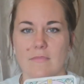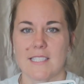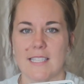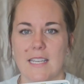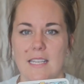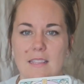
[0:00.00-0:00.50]

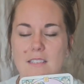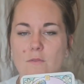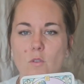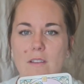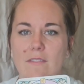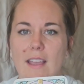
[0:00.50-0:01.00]
city, this
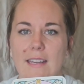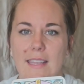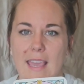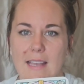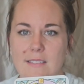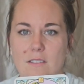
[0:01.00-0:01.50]
fortified
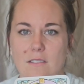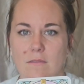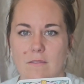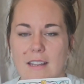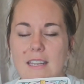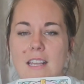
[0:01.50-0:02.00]
castle,
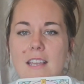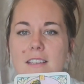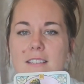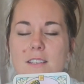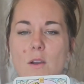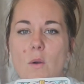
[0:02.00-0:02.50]
right?
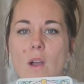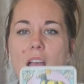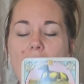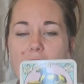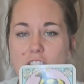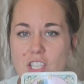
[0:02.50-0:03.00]
So
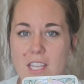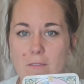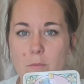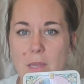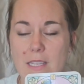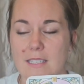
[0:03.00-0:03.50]

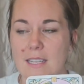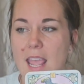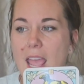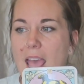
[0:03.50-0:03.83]
achievement.